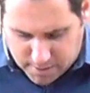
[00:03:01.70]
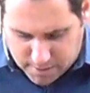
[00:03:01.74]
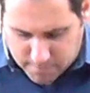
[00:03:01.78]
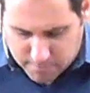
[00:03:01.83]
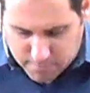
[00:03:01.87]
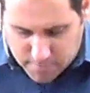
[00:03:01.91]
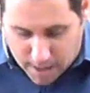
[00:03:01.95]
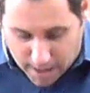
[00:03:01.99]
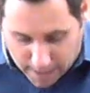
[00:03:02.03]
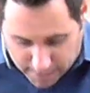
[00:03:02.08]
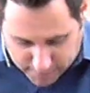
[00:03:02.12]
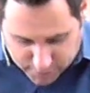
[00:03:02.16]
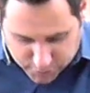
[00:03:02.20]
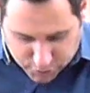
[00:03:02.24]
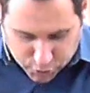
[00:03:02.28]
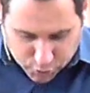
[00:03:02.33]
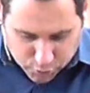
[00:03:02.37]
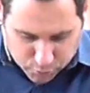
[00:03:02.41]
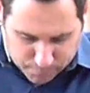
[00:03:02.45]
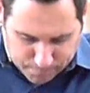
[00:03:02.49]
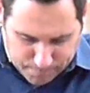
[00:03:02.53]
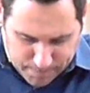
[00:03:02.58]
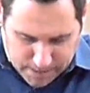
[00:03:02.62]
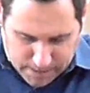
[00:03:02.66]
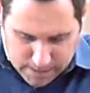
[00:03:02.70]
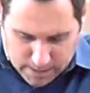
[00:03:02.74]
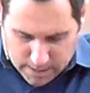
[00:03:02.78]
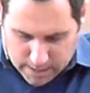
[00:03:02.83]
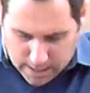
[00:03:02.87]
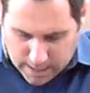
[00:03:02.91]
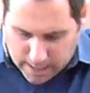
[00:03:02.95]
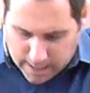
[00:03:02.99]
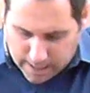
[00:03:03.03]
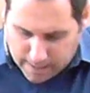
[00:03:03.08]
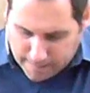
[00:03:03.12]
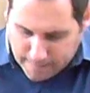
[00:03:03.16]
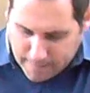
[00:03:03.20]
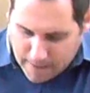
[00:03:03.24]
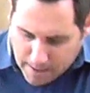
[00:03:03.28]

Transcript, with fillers: him not to. Uh,